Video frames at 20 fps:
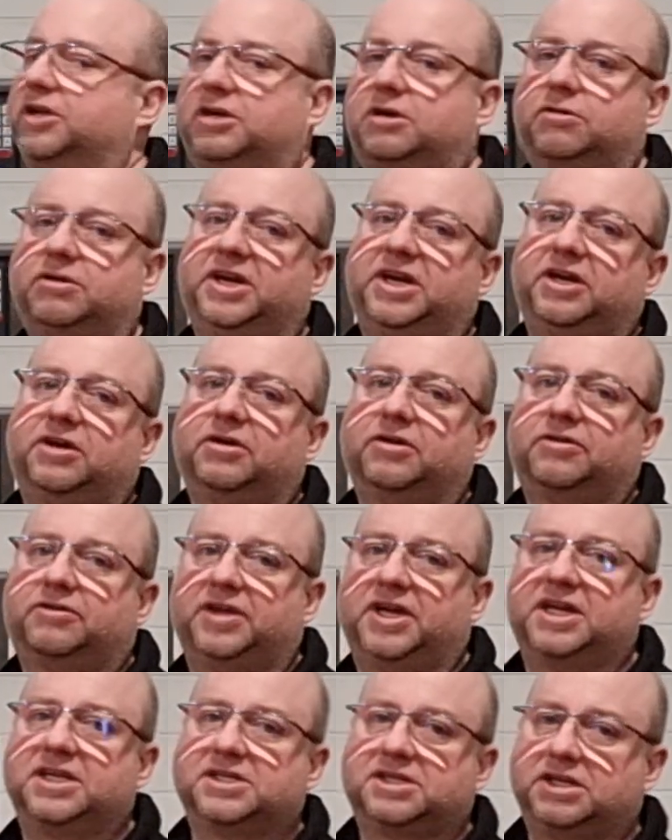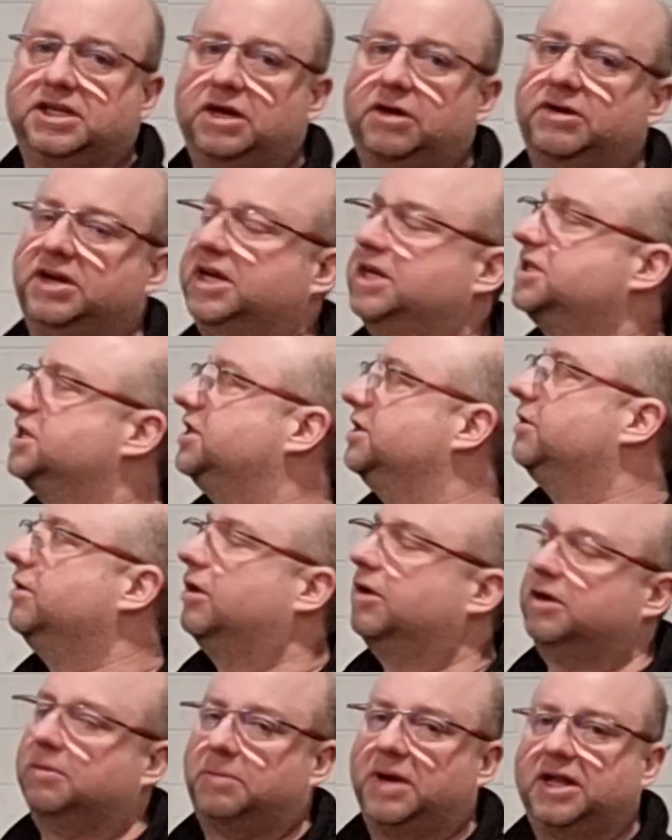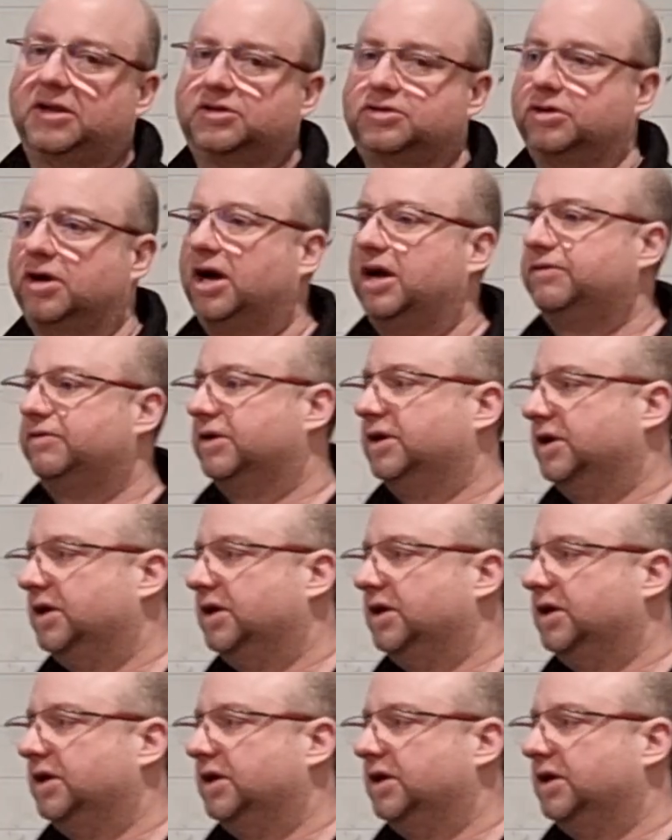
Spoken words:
the critical things that you only need to do it on the belt drive.